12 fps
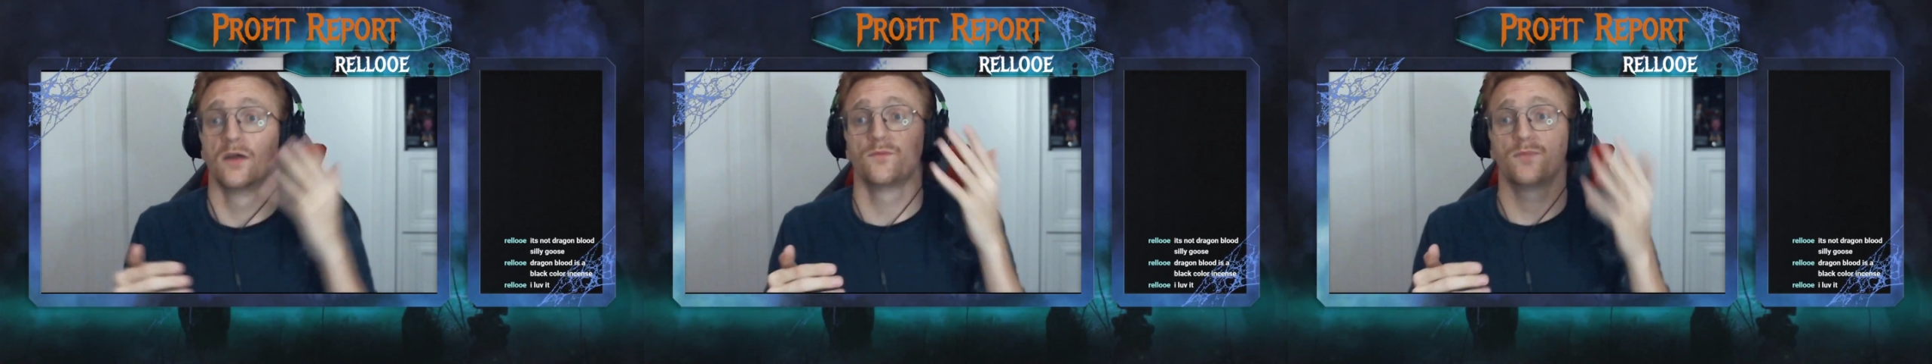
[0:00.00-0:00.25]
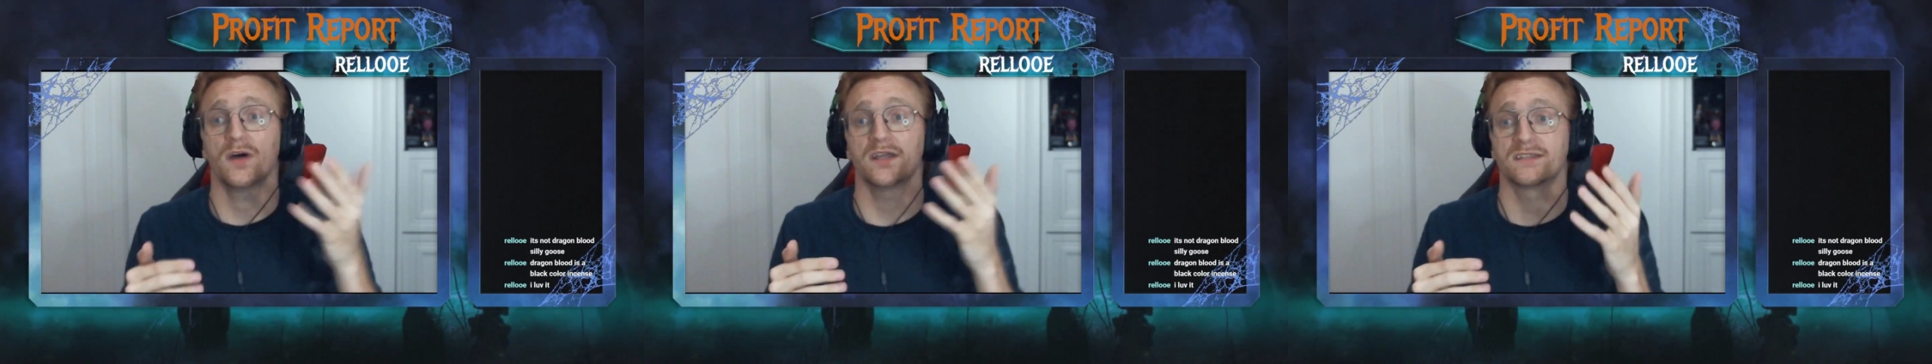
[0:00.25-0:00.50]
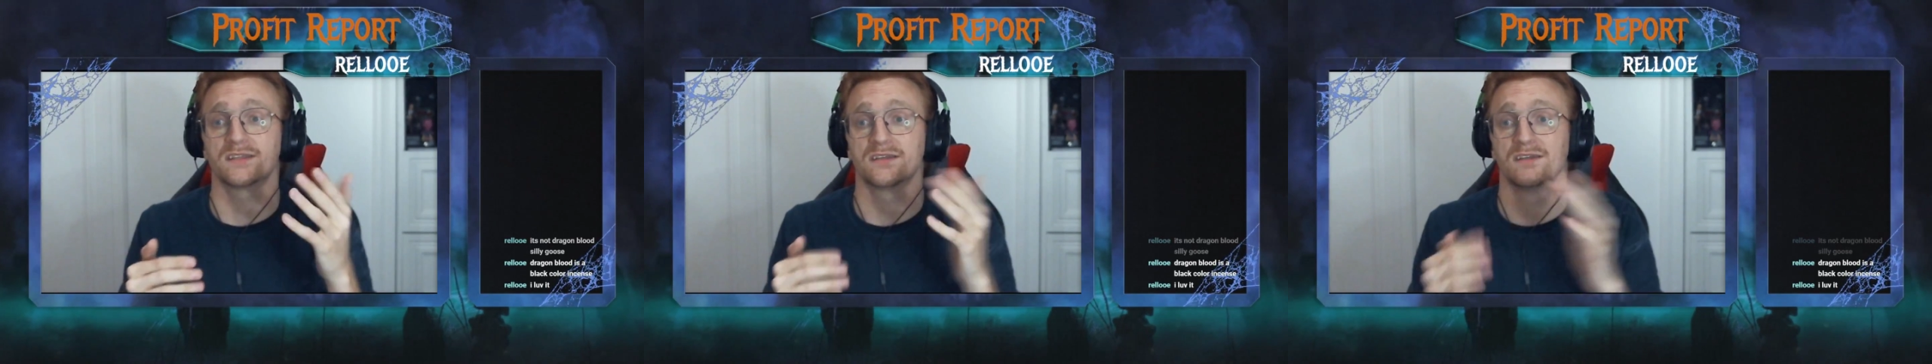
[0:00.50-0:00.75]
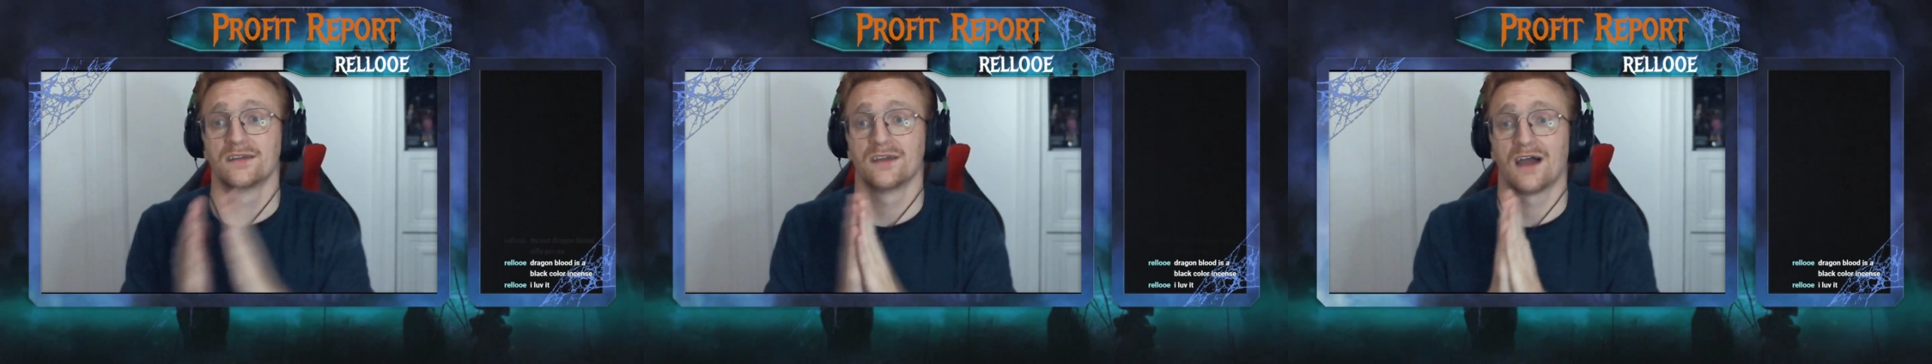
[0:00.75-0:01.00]
But
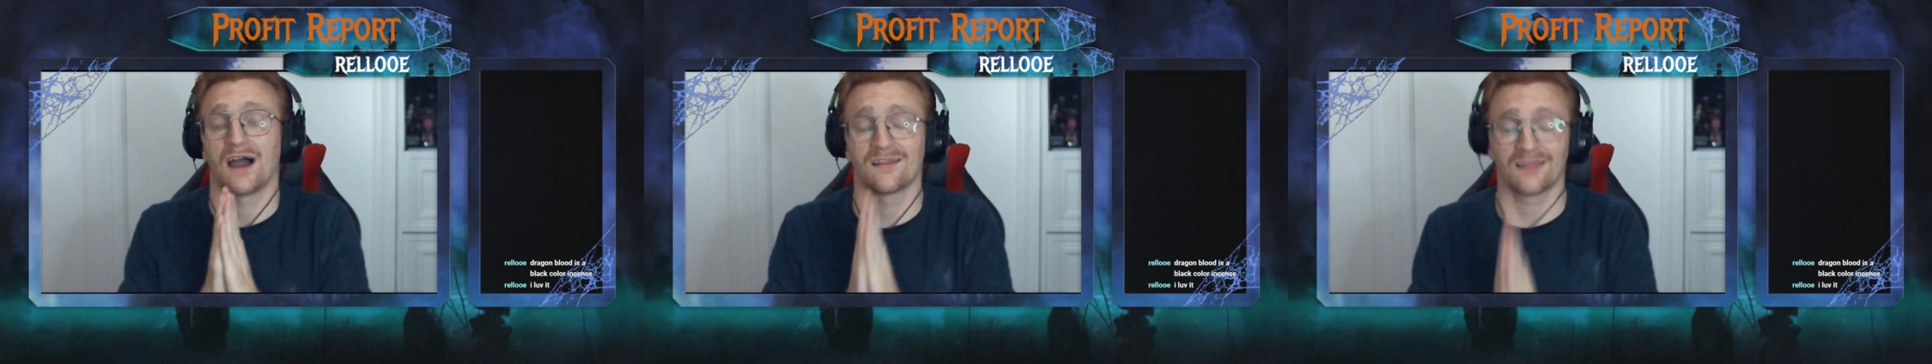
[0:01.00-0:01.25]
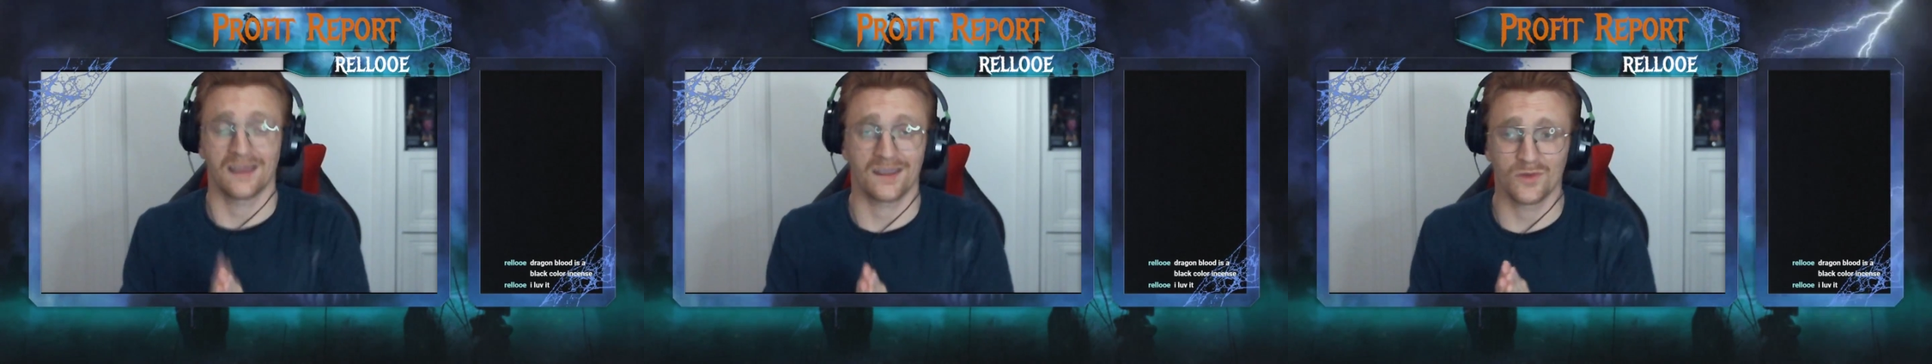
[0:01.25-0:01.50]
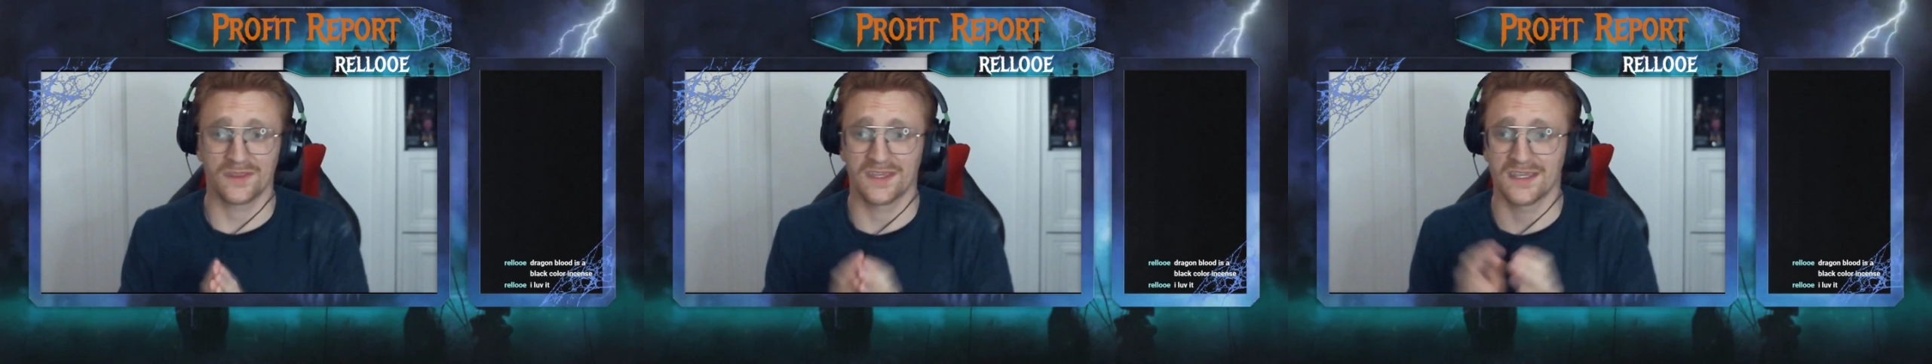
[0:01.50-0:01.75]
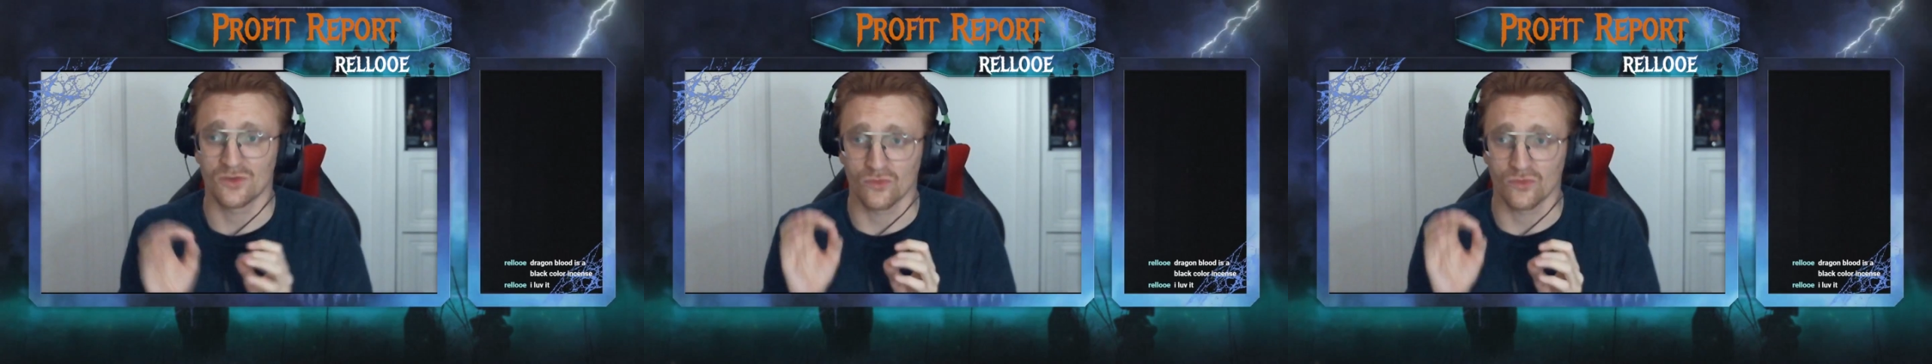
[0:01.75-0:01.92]
I like what they are